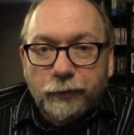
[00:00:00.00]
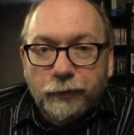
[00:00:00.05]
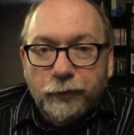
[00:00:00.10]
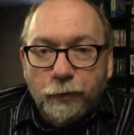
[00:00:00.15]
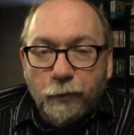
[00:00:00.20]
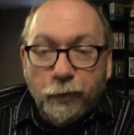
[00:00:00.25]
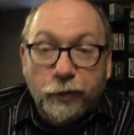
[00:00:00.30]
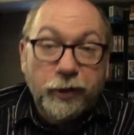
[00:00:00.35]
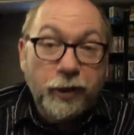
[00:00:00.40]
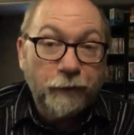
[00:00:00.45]

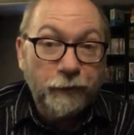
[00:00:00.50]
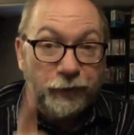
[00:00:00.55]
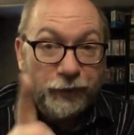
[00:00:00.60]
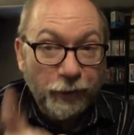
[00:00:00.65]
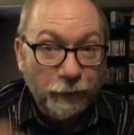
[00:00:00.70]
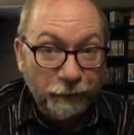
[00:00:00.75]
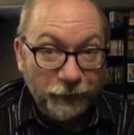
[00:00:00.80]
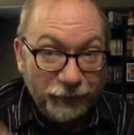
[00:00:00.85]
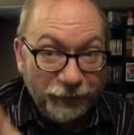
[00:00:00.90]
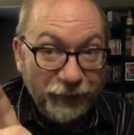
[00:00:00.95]
what well, David
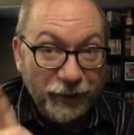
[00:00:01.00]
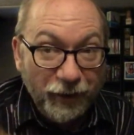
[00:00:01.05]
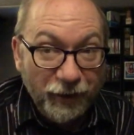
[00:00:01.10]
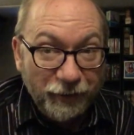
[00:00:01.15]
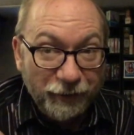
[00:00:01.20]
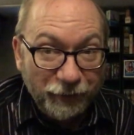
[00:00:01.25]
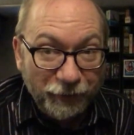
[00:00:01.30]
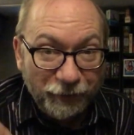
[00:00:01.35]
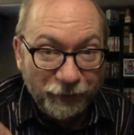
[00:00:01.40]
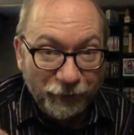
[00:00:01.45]
Tamling's
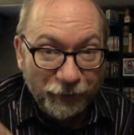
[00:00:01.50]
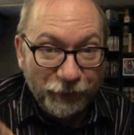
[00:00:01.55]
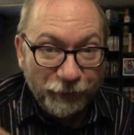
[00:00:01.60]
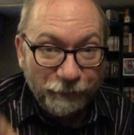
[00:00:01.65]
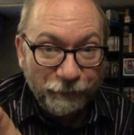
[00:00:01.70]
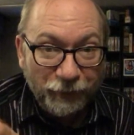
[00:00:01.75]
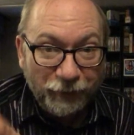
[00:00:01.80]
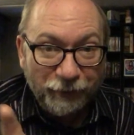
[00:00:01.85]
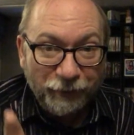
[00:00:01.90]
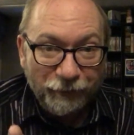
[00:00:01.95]
talking in his
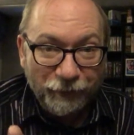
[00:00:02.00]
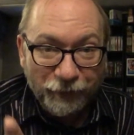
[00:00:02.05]
regular